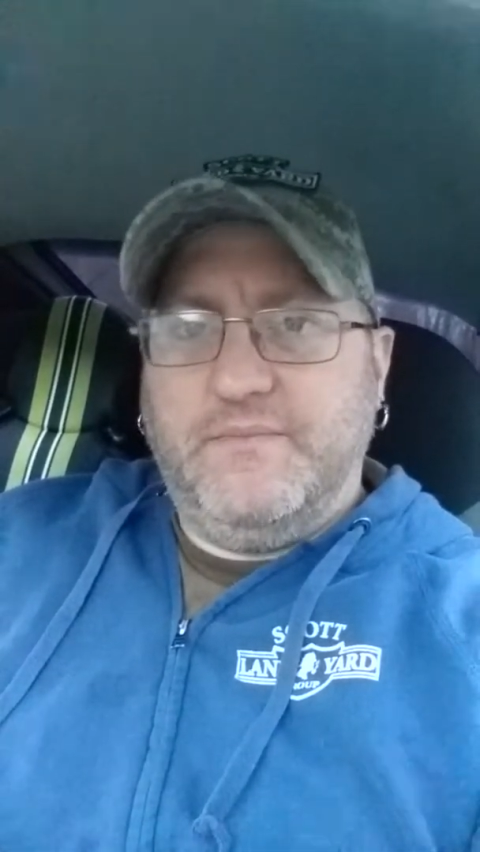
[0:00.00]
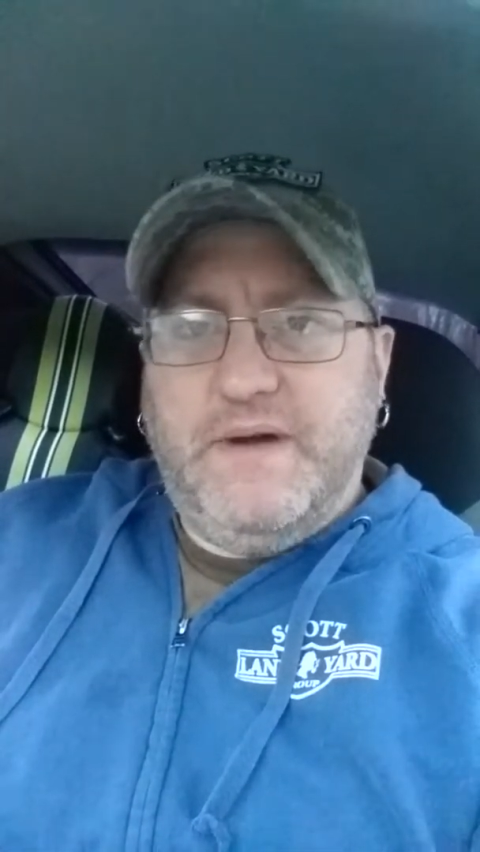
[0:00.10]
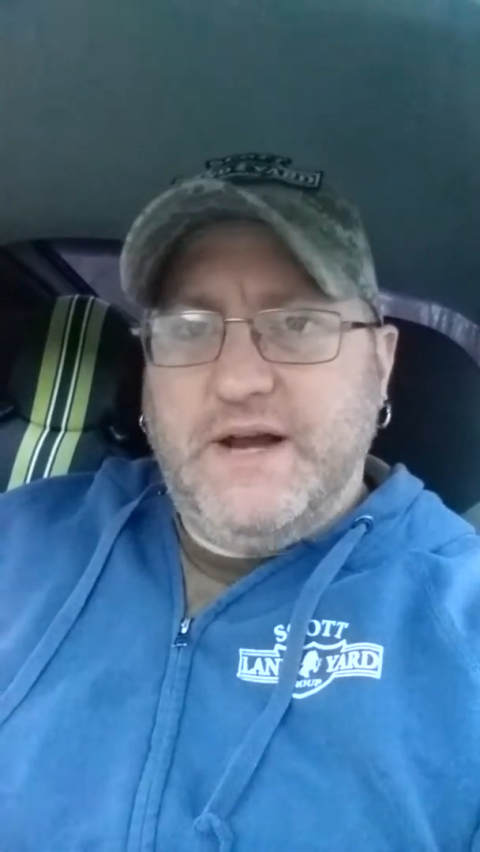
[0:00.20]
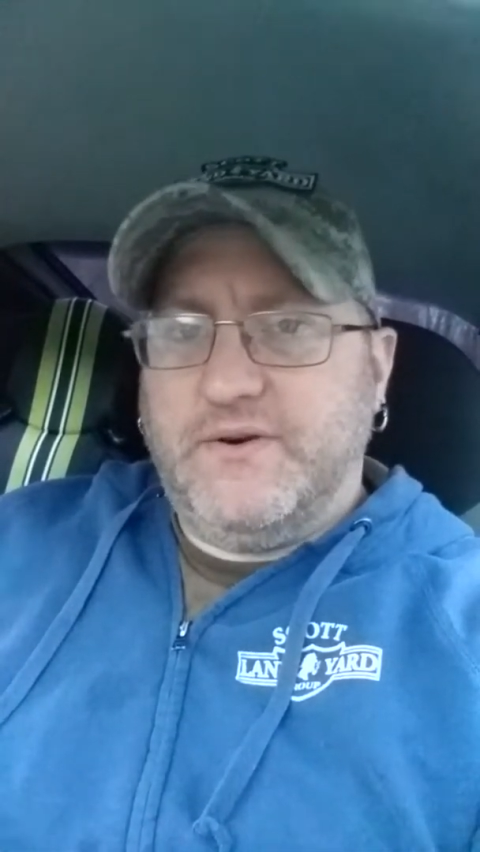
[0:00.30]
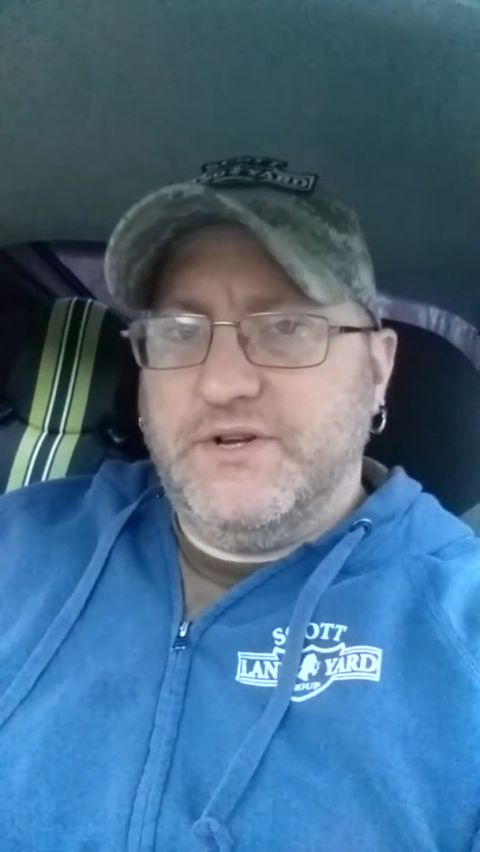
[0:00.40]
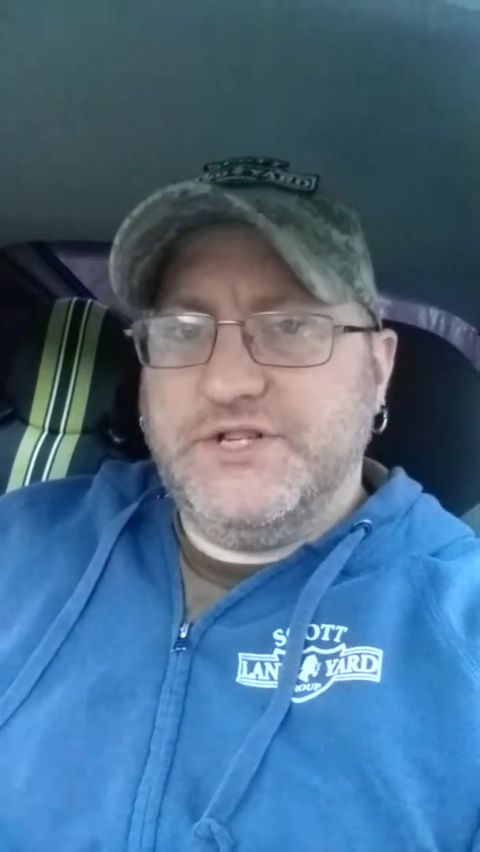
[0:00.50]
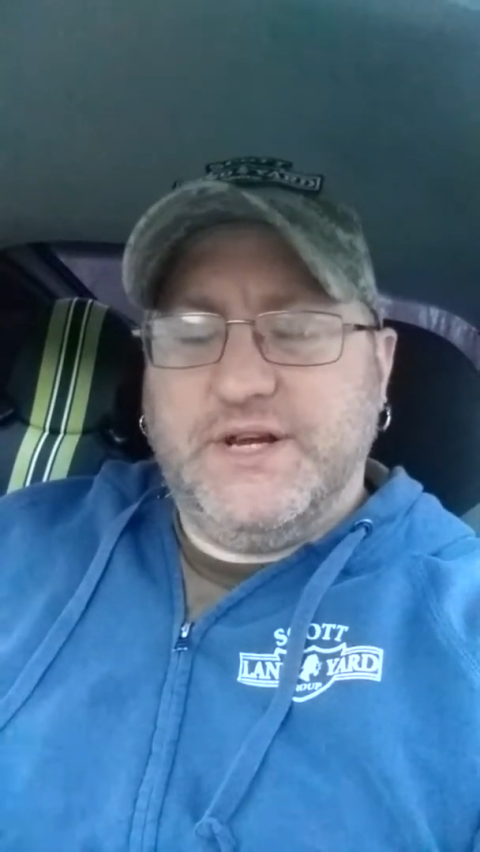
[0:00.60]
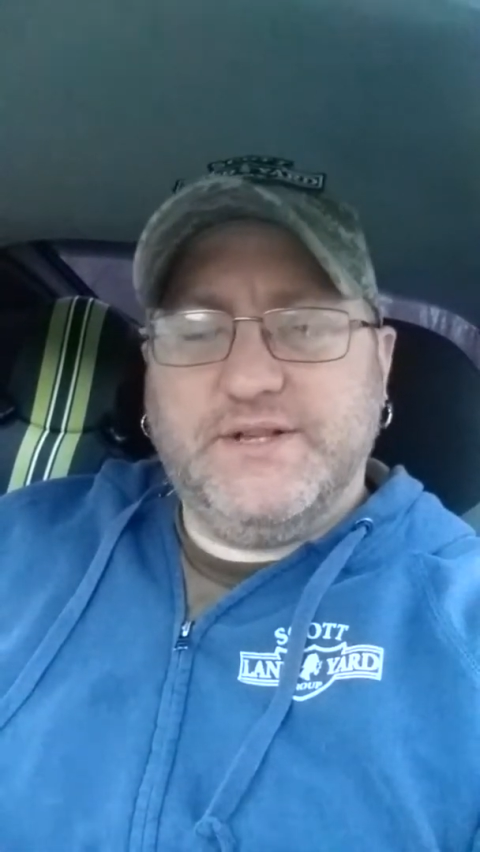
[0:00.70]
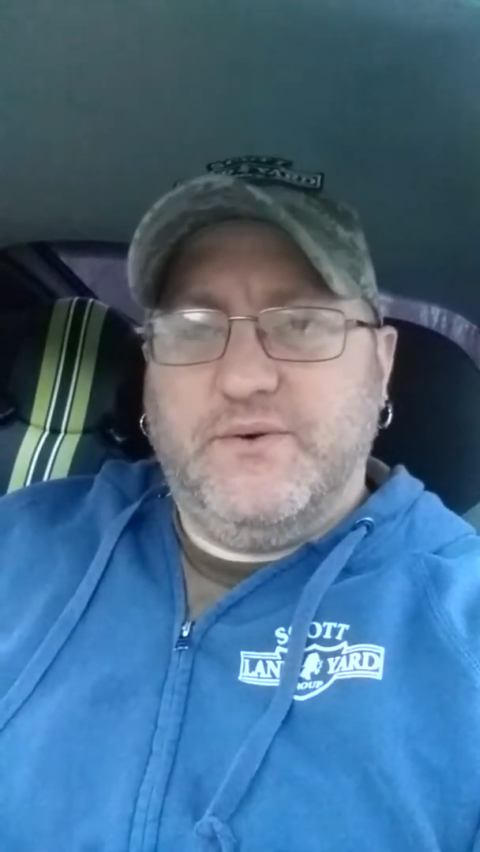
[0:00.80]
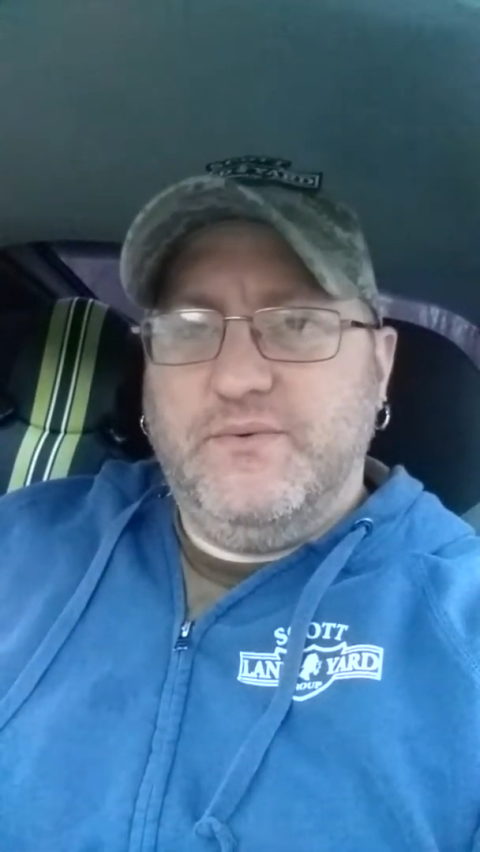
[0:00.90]
background
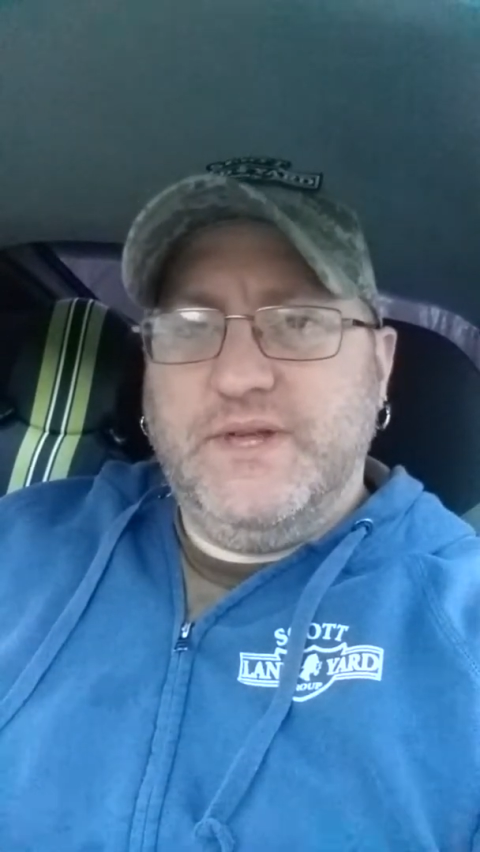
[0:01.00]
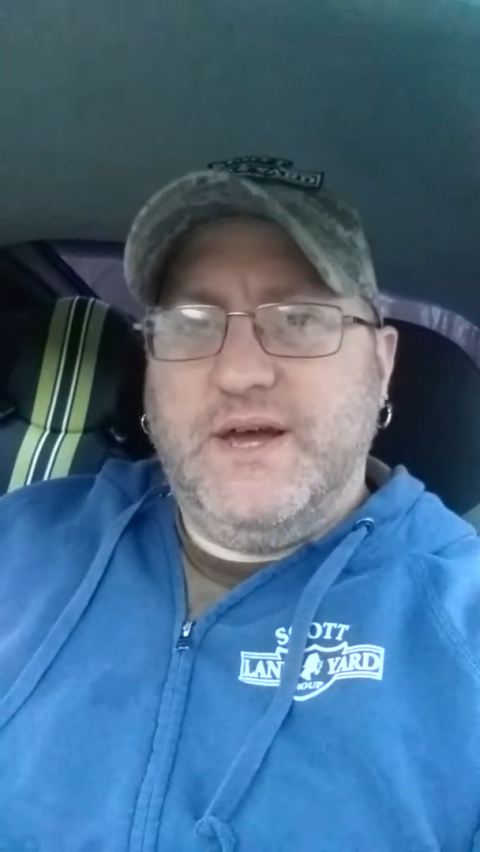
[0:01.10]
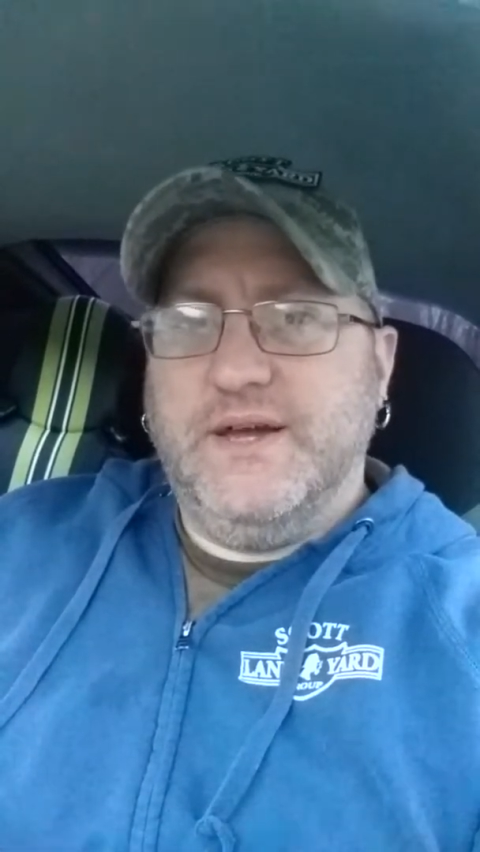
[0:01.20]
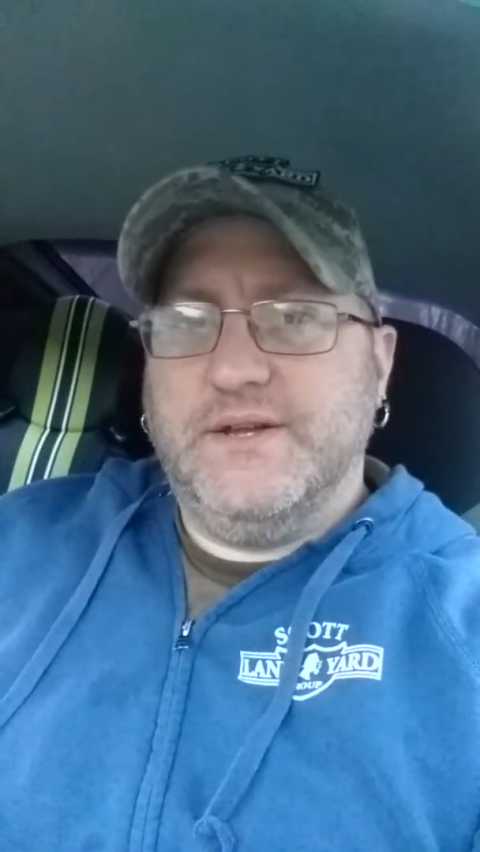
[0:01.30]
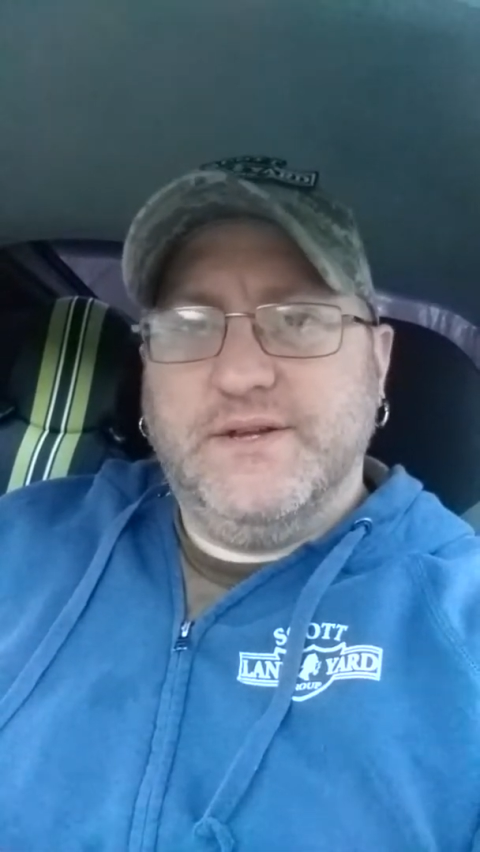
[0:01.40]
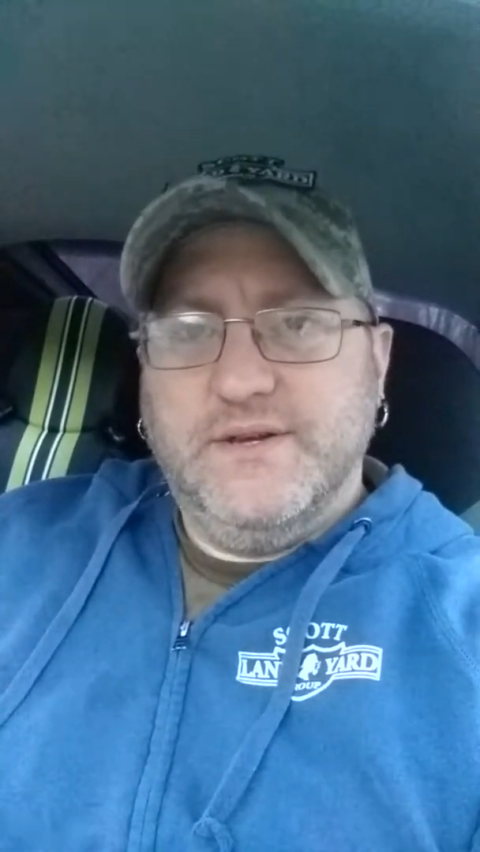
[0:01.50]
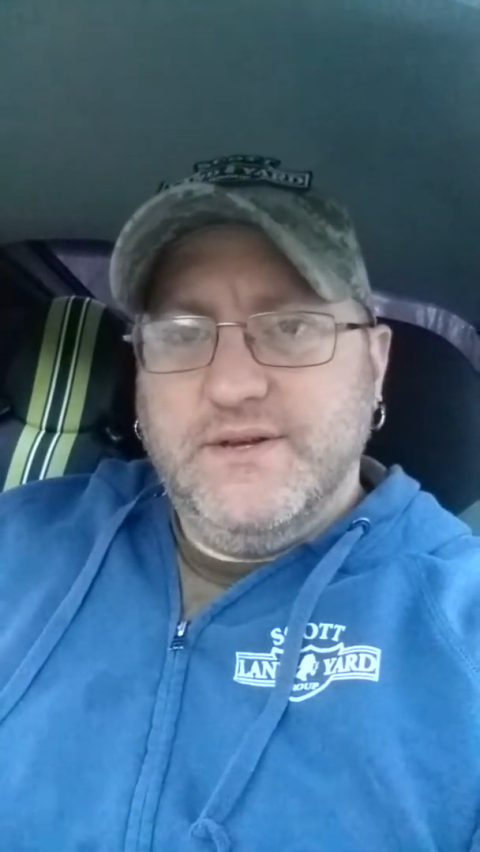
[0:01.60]
check, the whole nine.